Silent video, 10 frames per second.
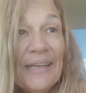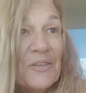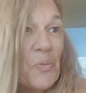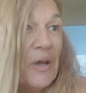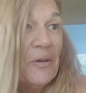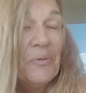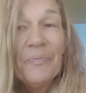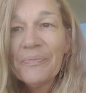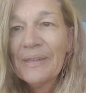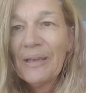as
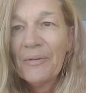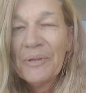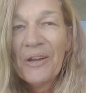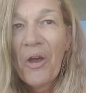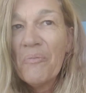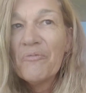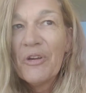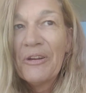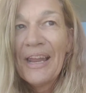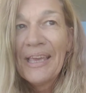well. I mean, I'm
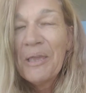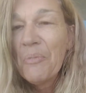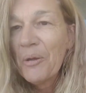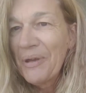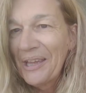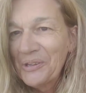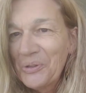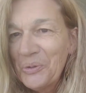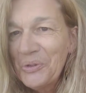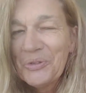very lucky, my partner
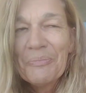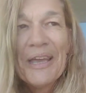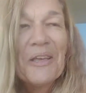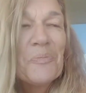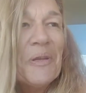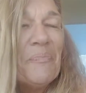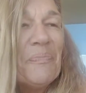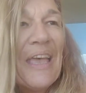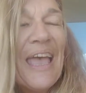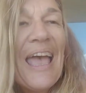cooks, my husband.
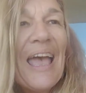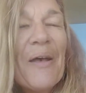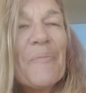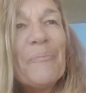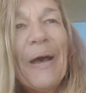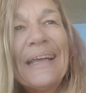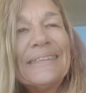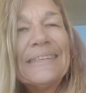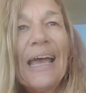But,